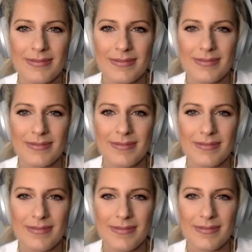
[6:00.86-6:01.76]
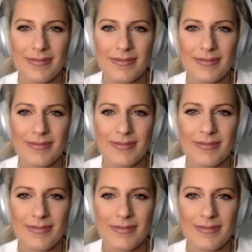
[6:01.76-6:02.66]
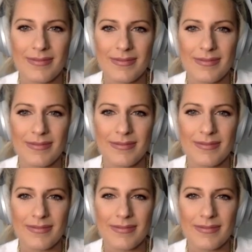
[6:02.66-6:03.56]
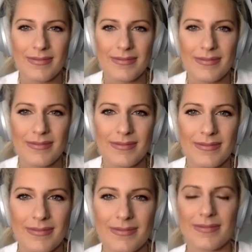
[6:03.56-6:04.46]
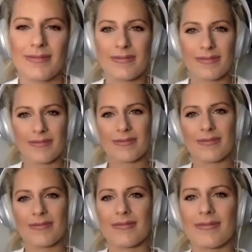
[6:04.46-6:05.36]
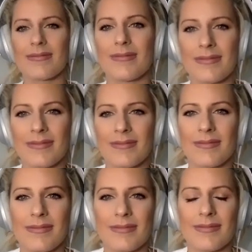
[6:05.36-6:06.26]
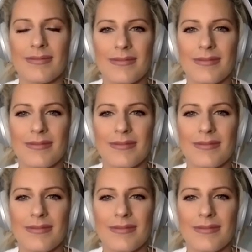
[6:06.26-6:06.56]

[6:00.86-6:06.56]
[no speech]